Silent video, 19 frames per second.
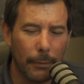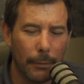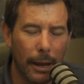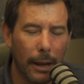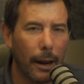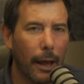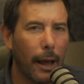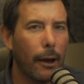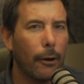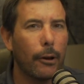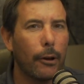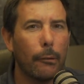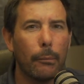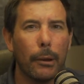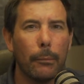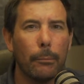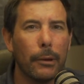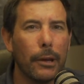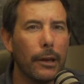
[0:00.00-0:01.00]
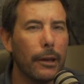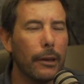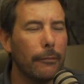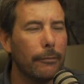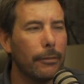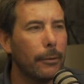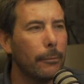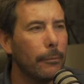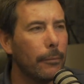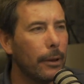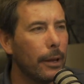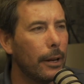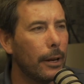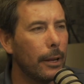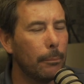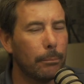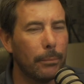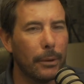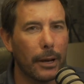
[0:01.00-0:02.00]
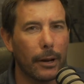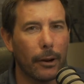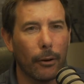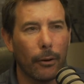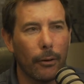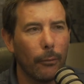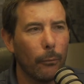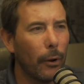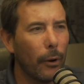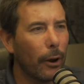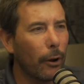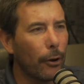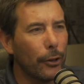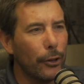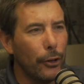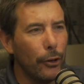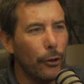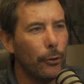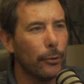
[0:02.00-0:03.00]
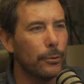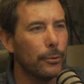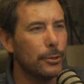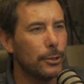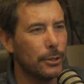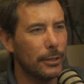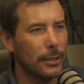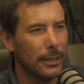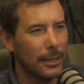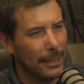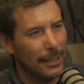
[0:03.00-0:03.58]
man, how could we be even any bigger? We're huge.